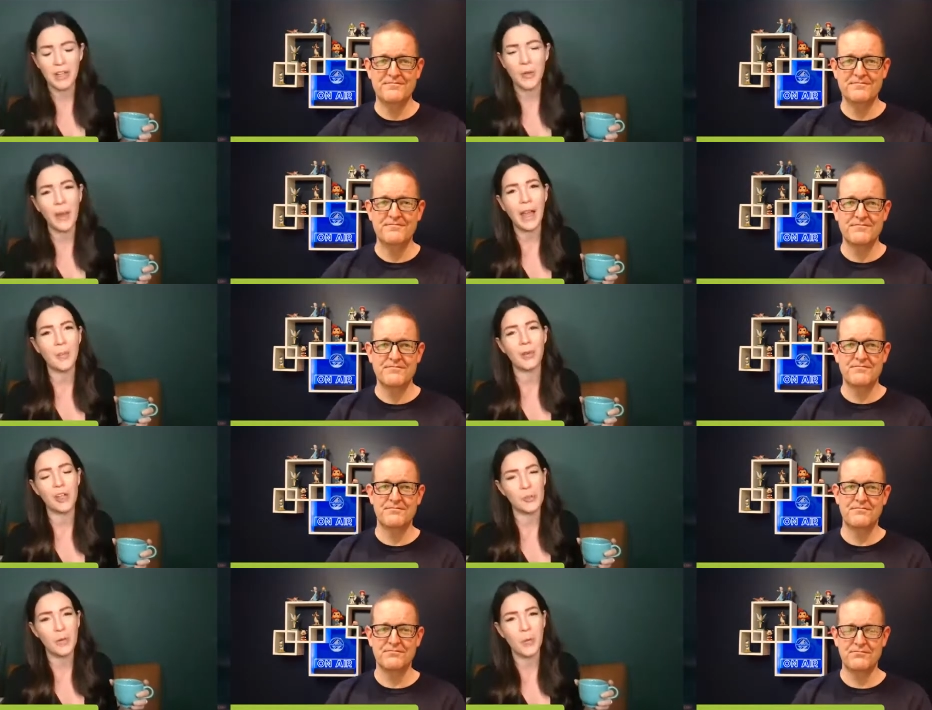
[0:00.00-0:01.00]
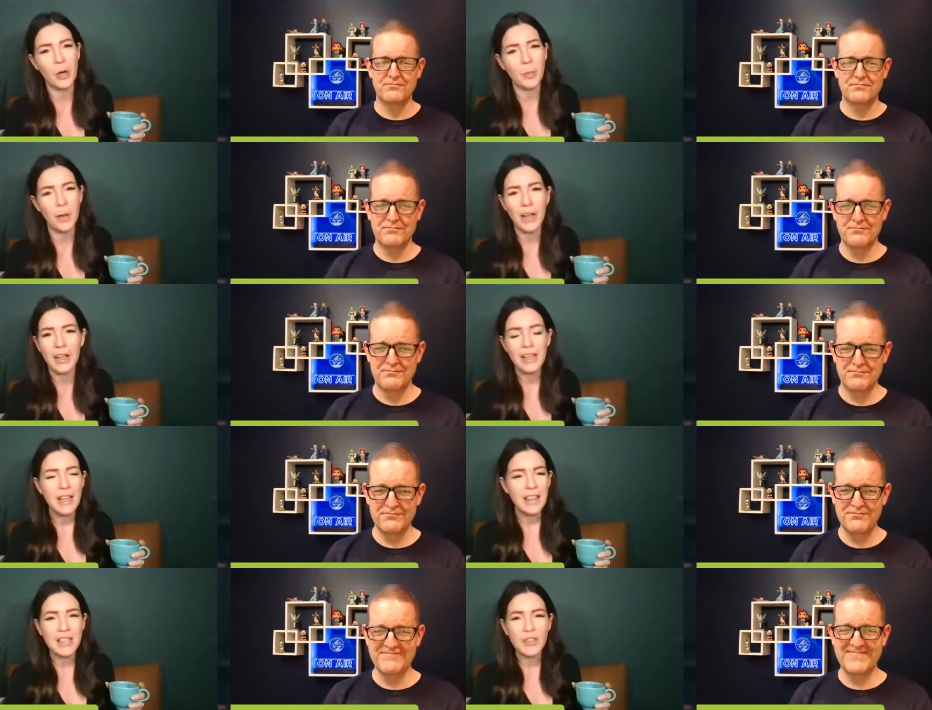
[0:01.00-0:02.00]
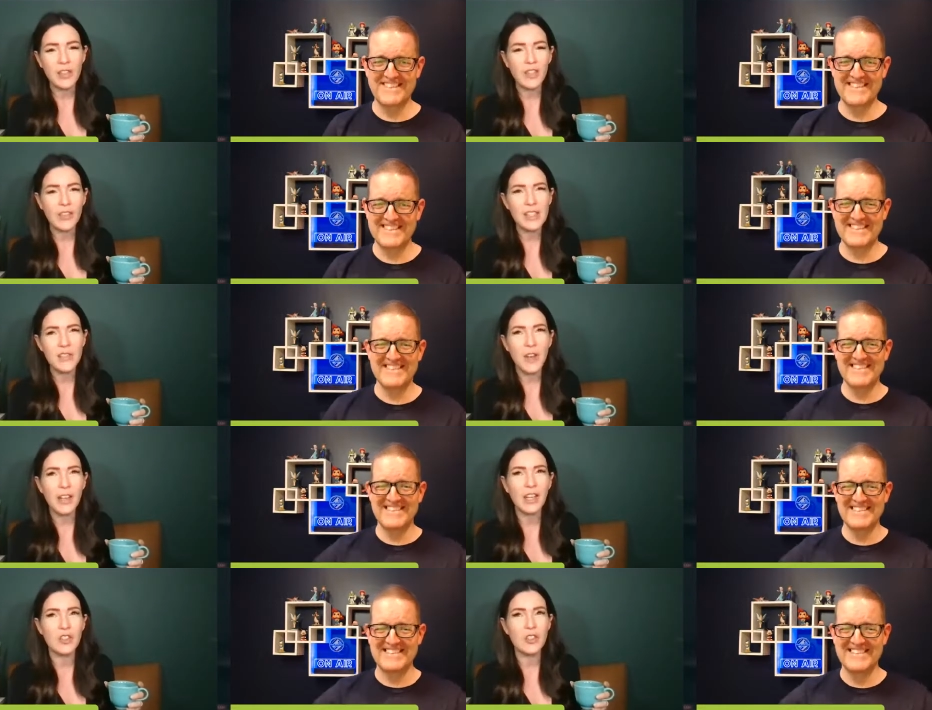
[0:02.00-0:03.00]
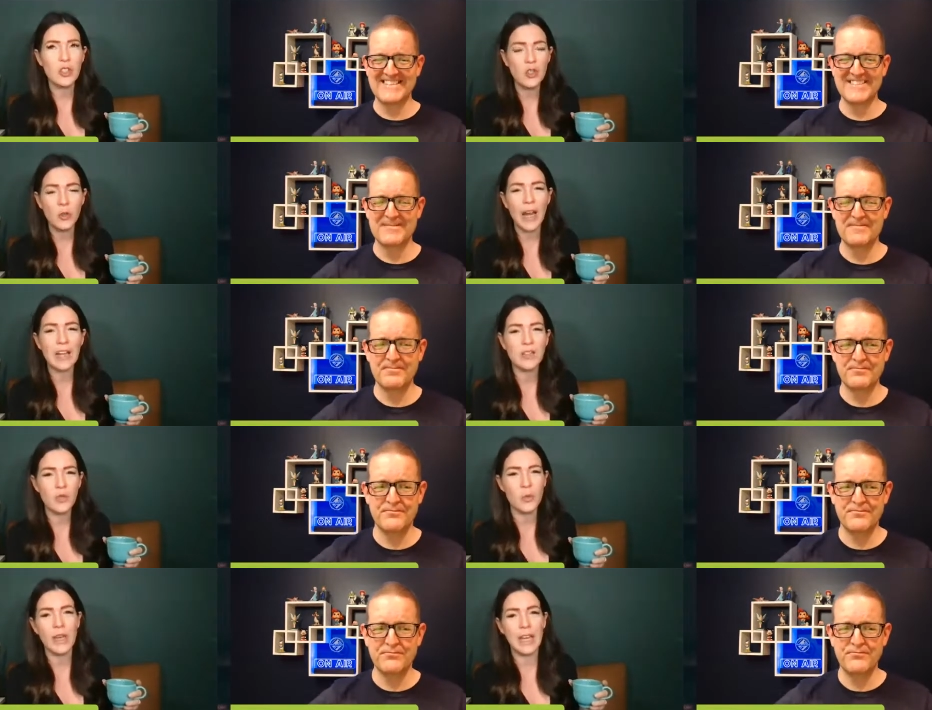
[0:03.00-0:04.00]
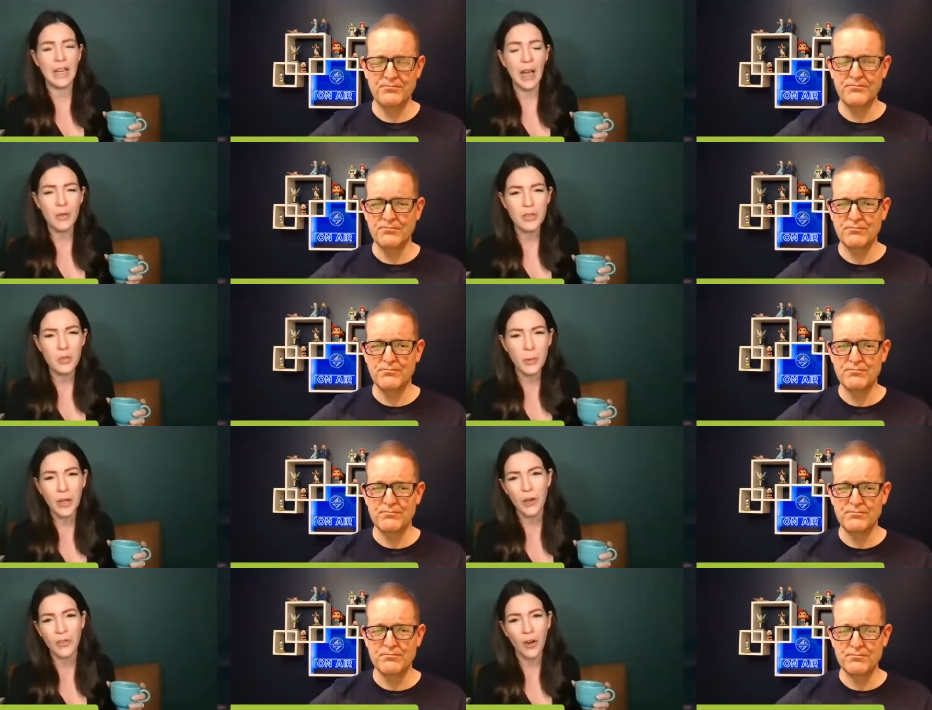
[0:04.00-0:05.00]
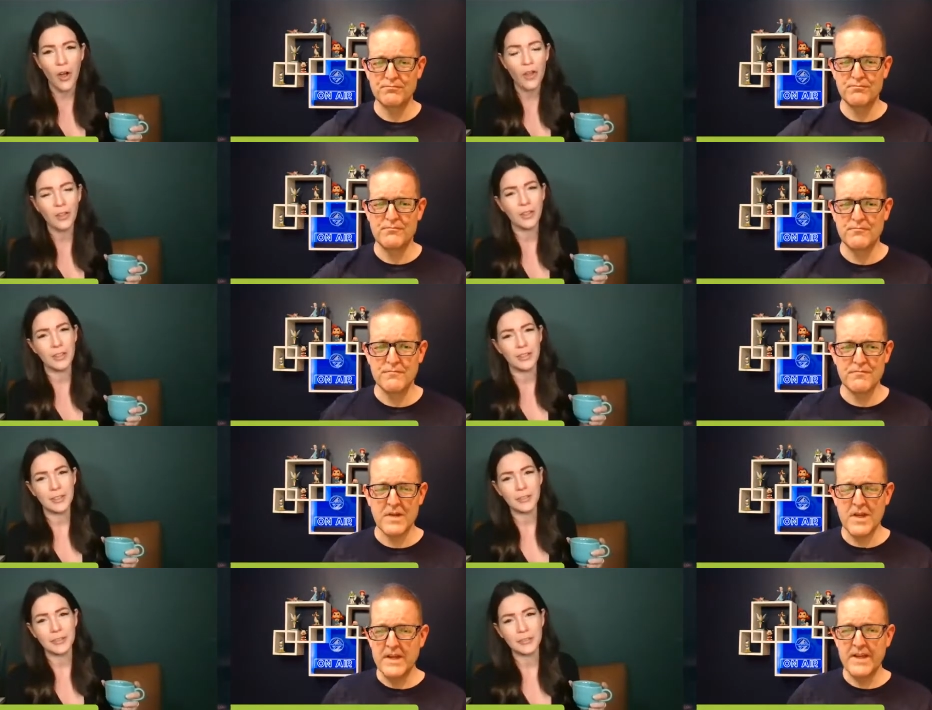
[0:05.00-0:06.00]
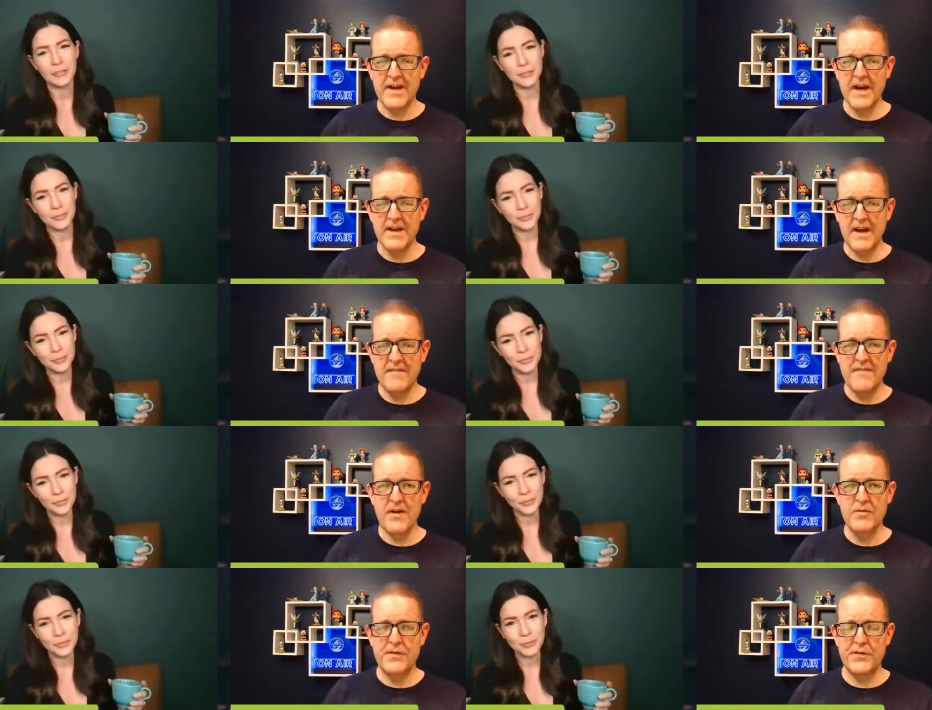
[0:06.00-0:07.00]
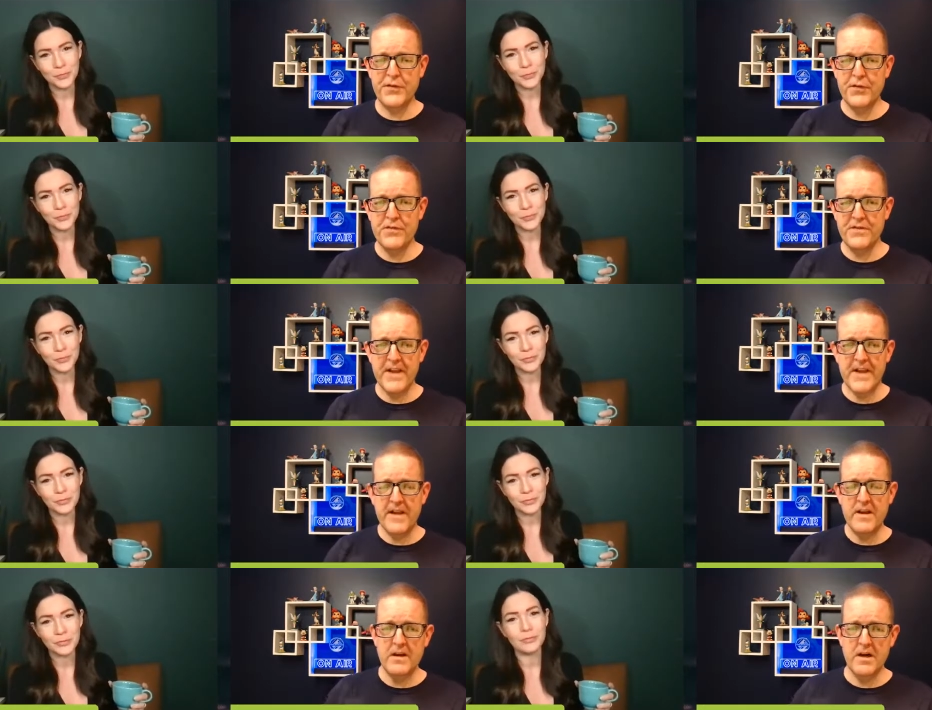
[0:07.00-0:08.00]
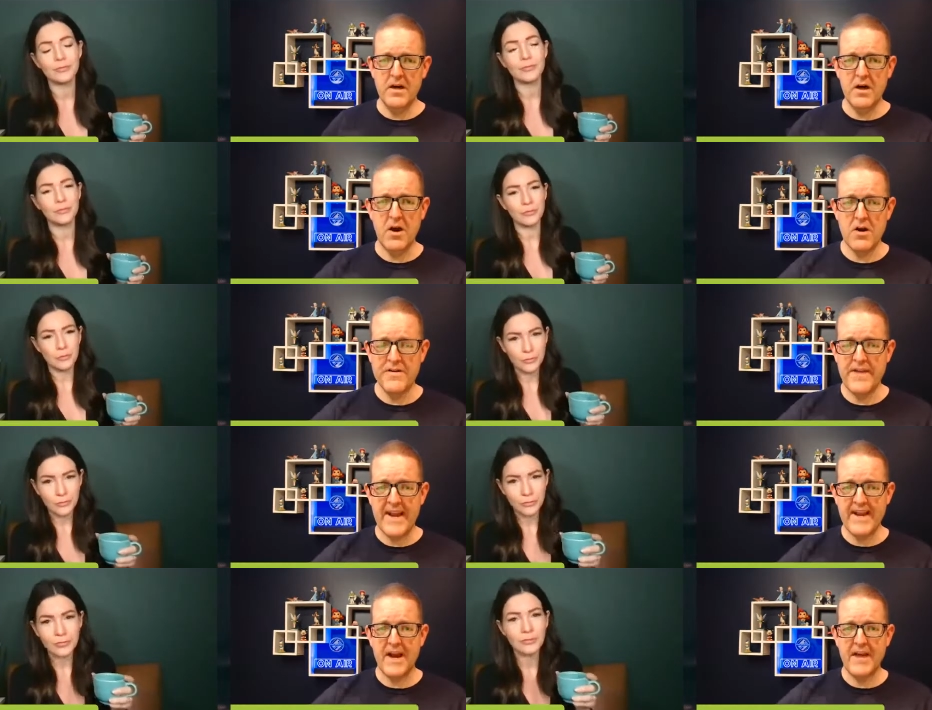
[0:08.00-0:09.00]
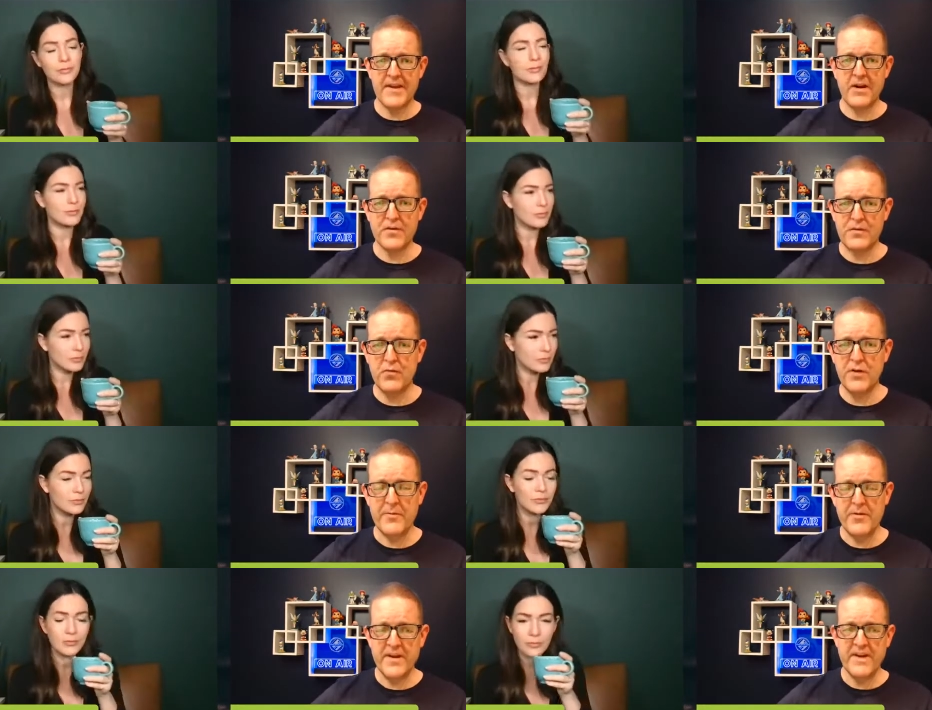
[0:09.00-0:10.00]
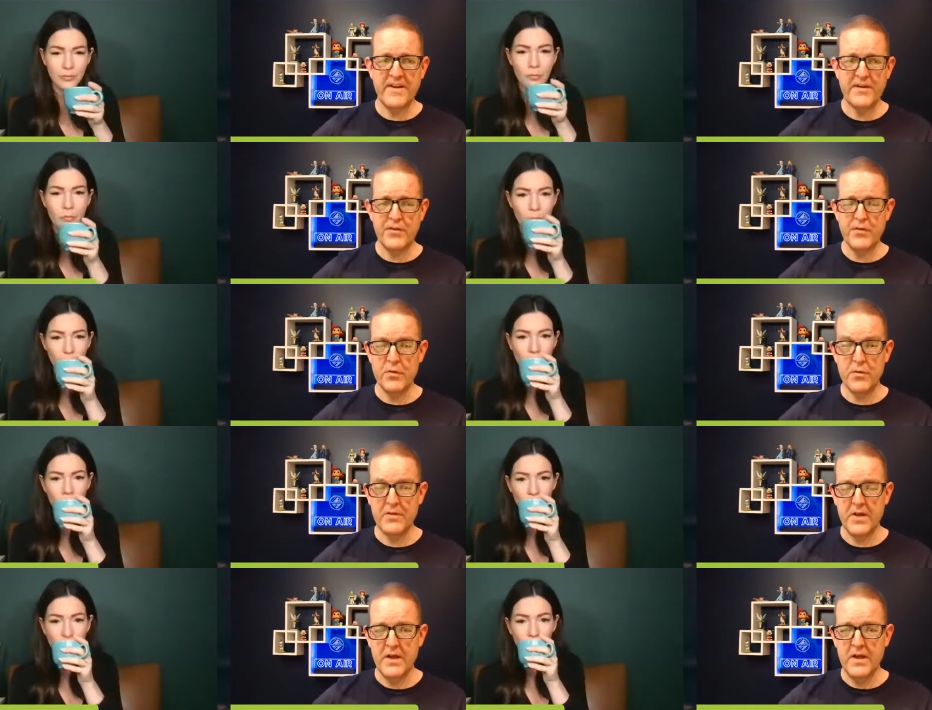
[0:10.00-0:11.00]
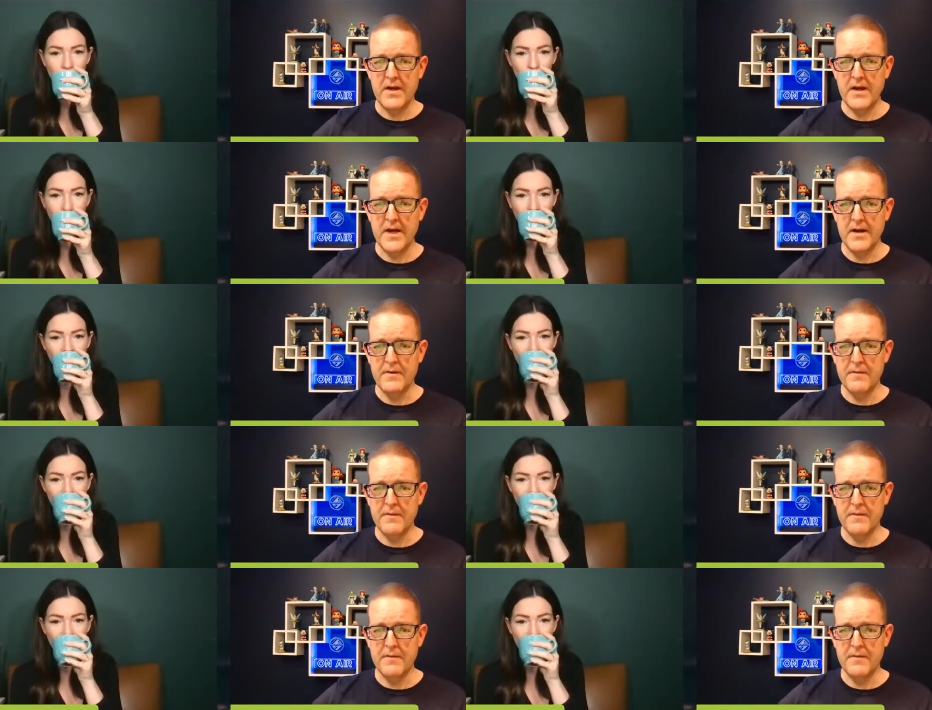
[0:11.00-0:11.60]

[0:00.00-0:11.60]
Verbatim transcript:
Speaker 1: I need to wake up a little bit more, but this feel this felt like a strange week. How was your week overall?
Speaker 2: Yeah, I, I found Tuesday uh, a mm-hmm. hard day, and I think our school community did too. It was uh,